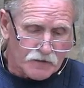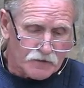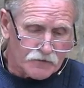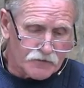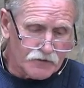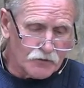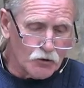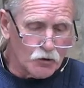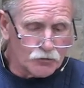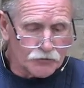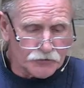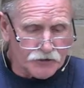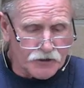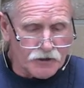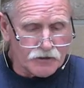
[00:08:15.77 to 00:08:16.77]
The older
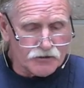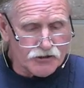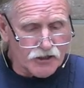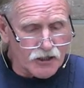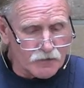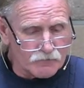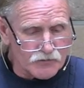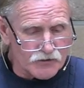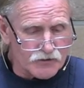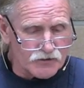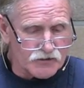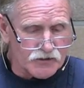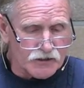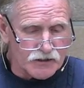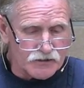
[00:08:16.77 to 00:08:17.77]
King James
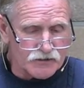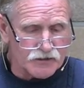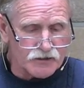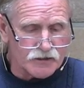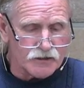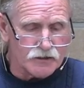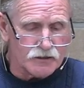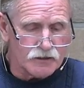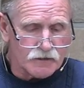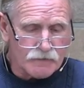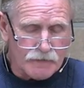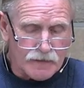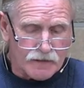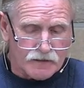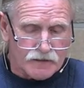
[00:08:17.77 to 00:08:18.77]
says that he
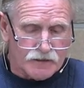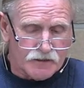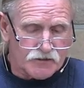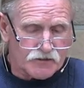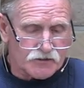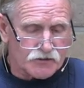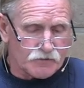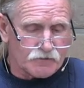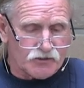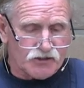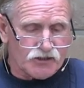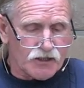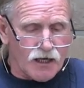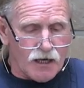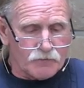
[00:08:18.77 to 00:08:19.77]

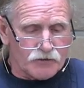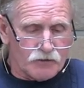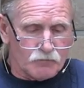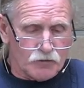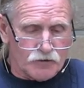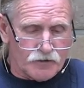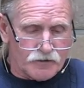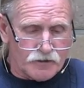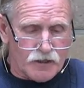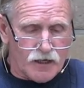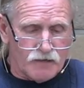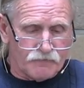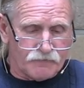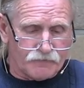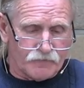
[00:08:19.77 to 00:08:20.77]
stabbed him with a
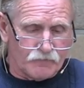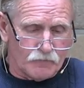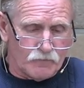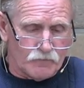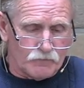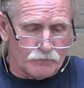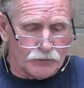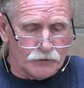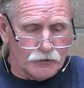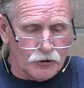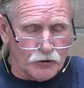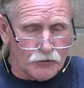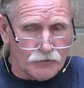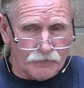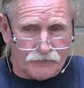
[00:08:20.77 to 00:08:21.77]
knife
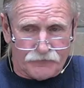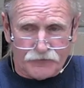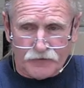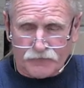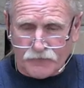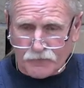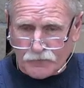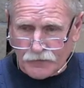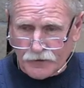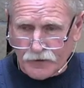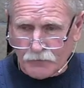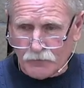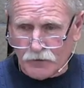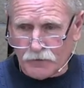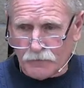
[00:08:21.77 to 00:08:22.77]
below the fifth
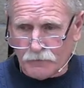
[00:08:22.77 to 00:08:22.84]
rib,